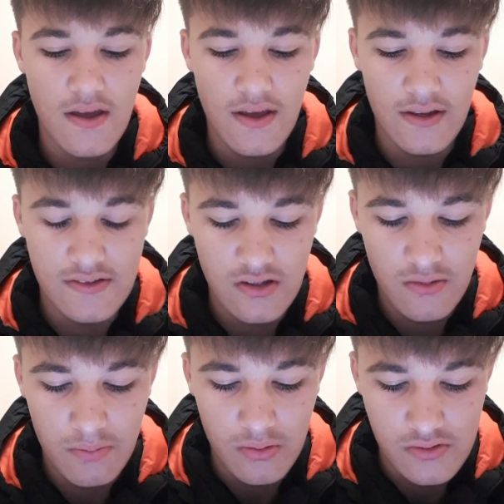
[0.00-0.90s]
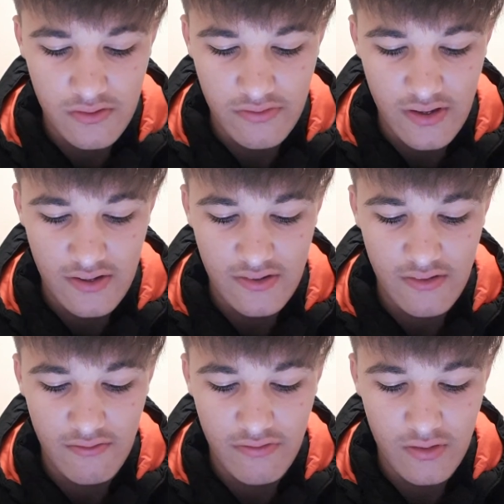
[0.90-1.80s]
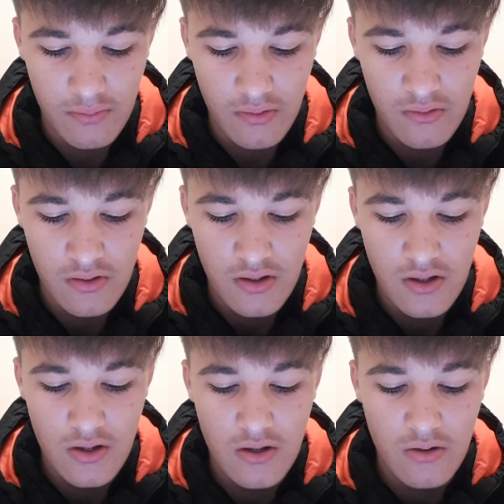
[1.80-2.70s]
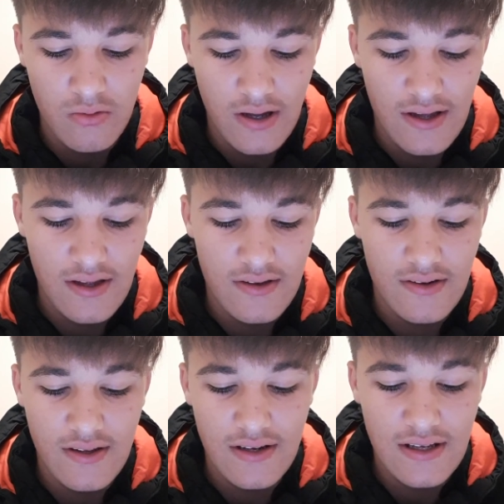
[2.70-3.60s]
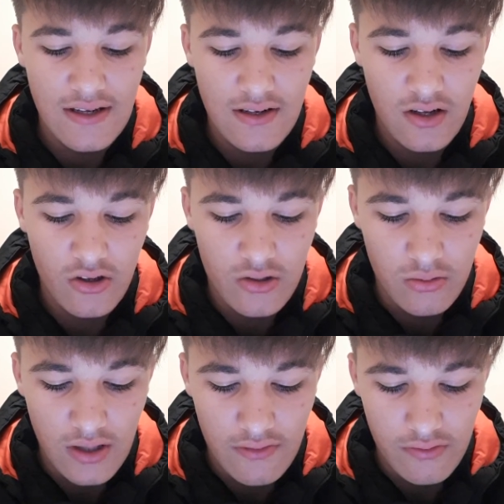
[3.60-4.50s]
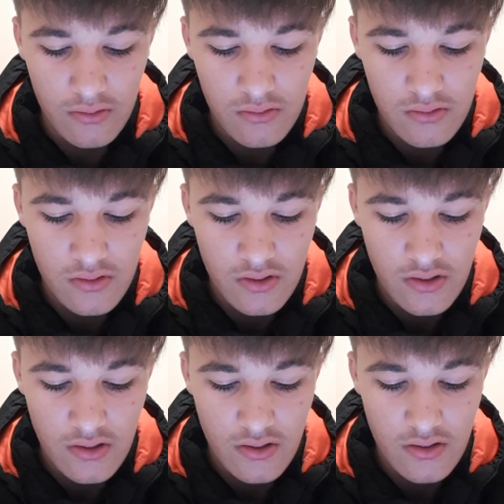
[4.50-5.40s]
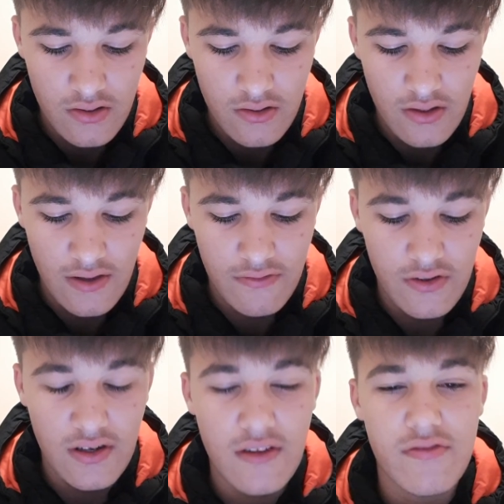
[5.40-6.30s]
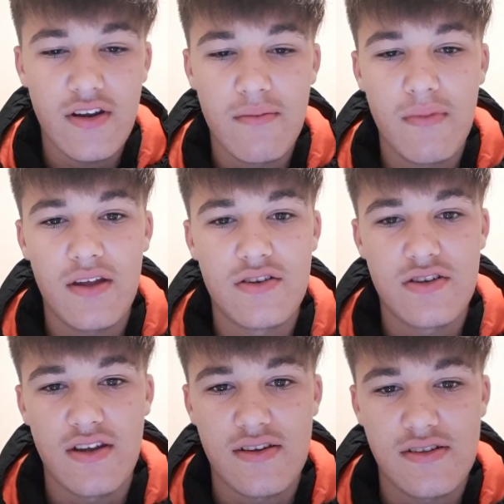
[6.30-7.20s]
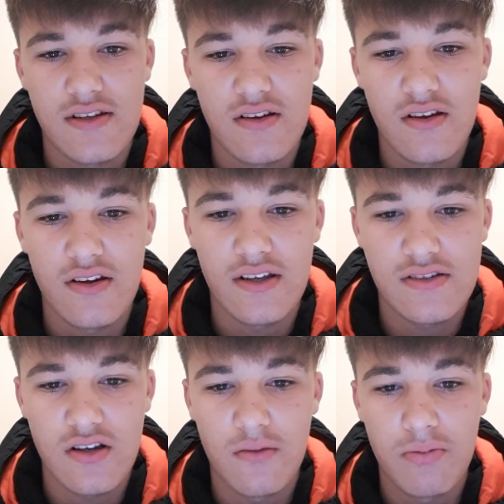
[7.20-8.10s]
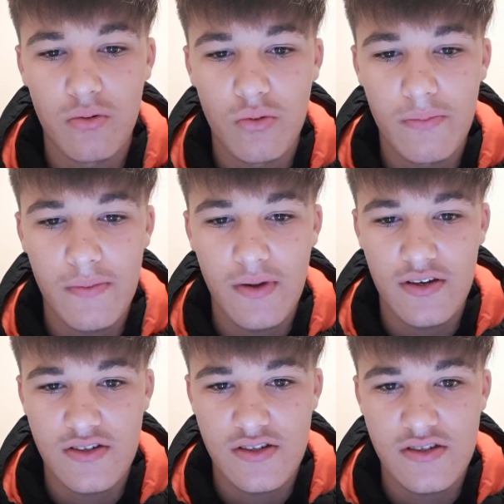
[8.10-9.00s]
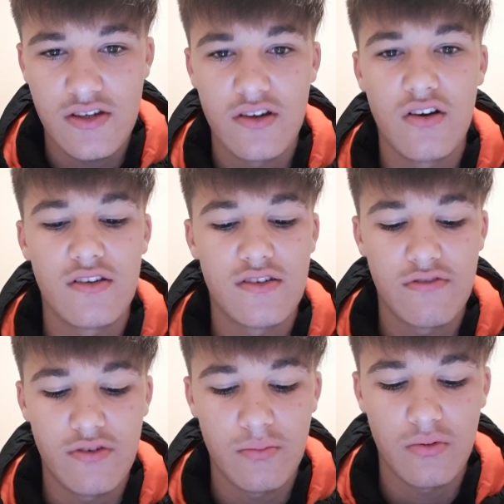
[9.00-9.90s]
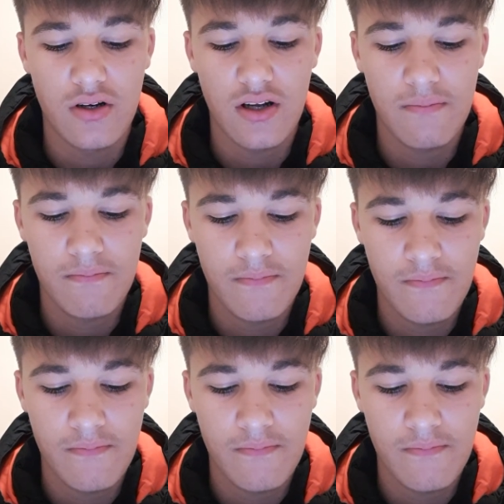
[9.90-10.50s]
Examples of this in football. At an elite local level, if you live near Manchester, an example would be Manchester United Football Club.